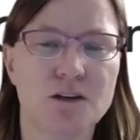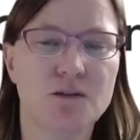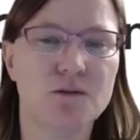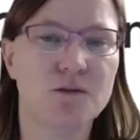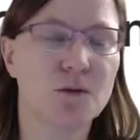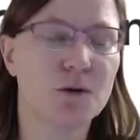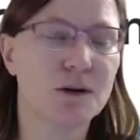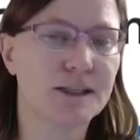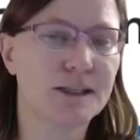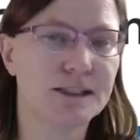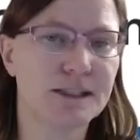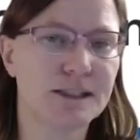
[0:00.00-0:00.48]

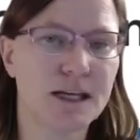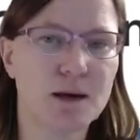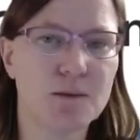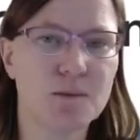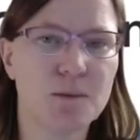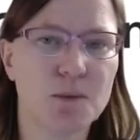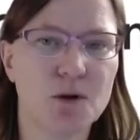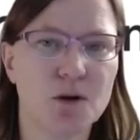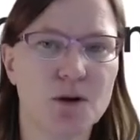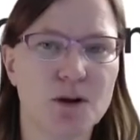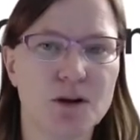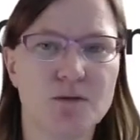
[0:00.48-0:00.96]
For
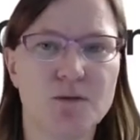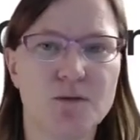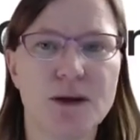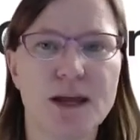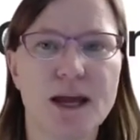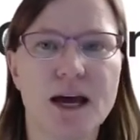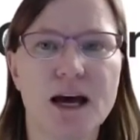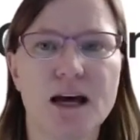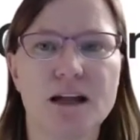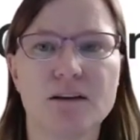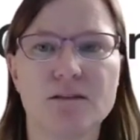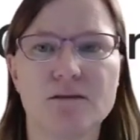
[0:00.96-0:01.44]
example, if we
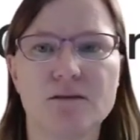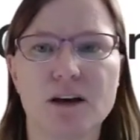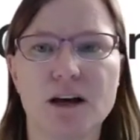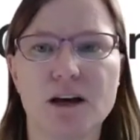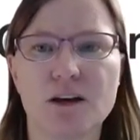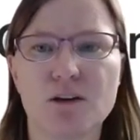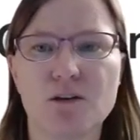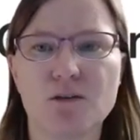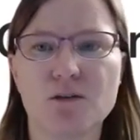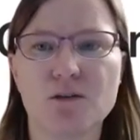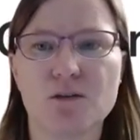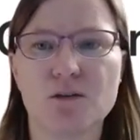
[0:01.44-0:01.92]
had a
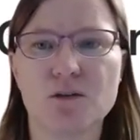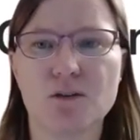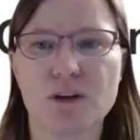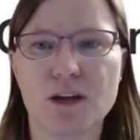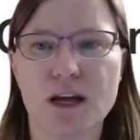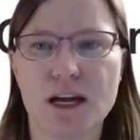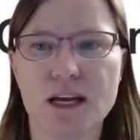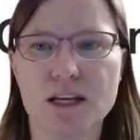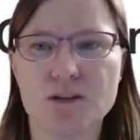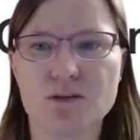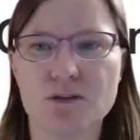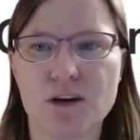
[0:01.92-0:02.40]
value for
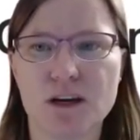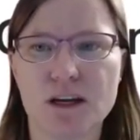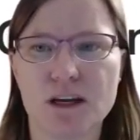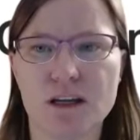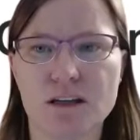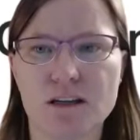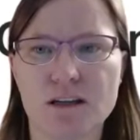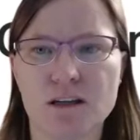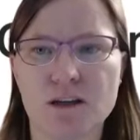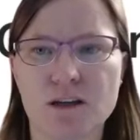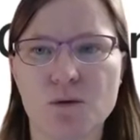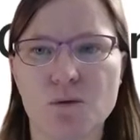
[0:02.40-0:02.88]

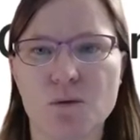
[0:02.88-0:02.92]
nitrate,